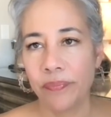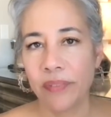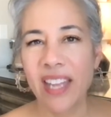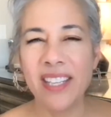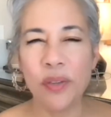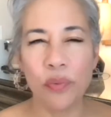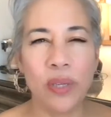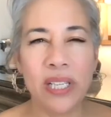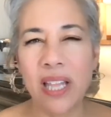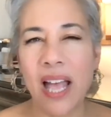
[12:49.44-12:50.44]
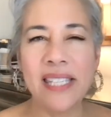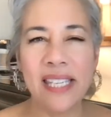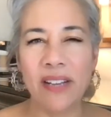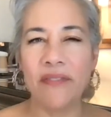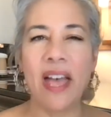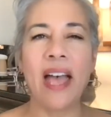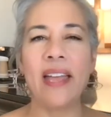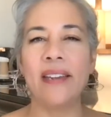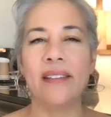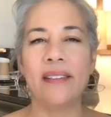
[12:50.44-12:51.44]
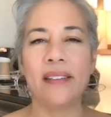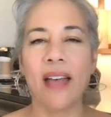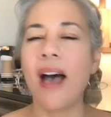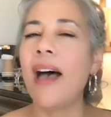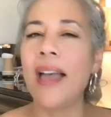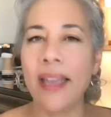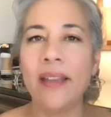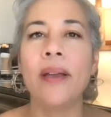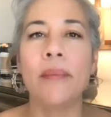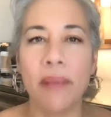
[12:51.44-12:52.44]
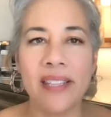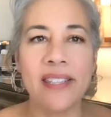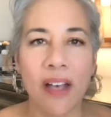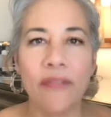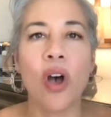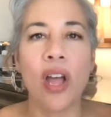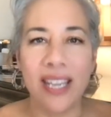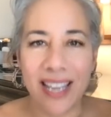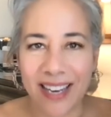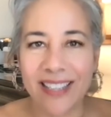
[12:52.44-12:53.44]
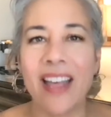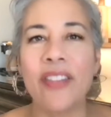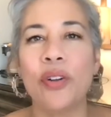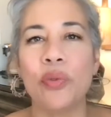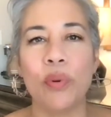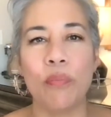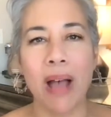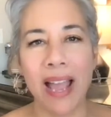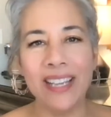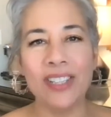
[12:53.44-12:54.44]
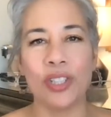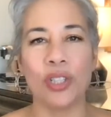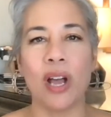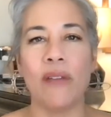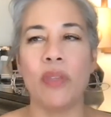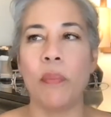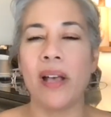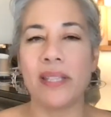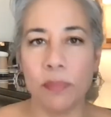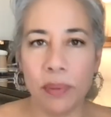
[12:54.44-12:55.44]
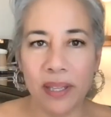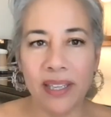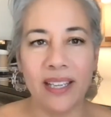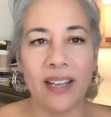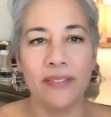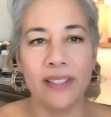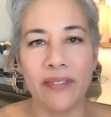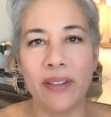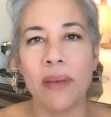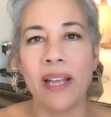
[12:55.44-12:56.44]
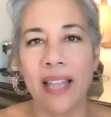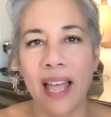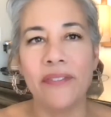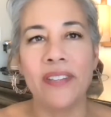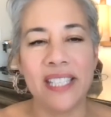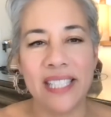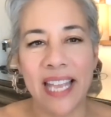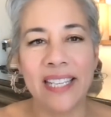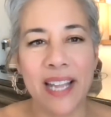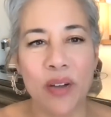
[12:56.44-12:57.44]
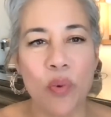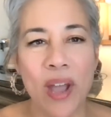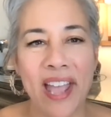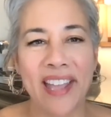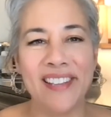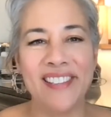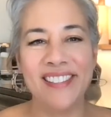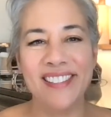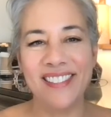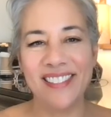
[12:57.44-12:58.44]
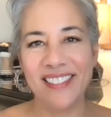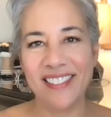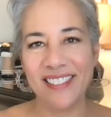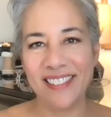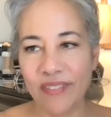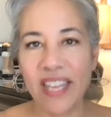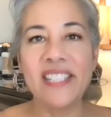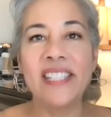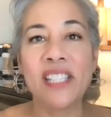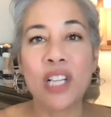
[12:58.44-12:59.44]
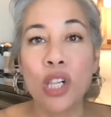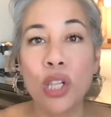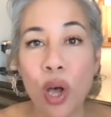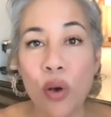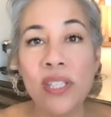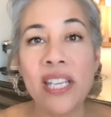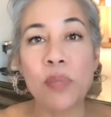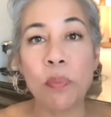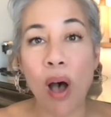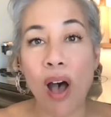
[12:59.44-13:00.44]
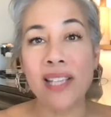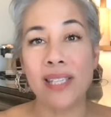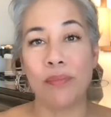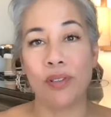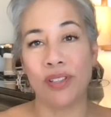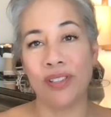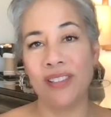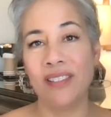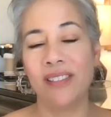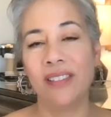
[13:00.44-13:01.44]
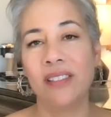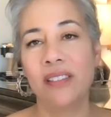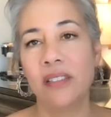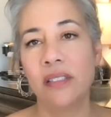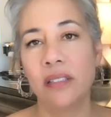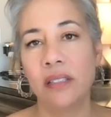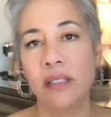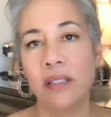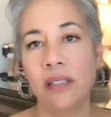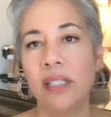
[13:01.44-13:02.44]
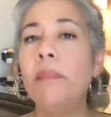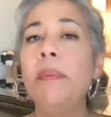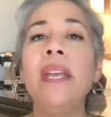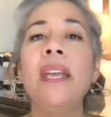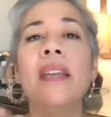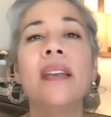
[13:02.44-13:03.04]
And in the realizing of that, I myself got yet another reminder of the possibility of living my life in a day to day way that is as close as possible to being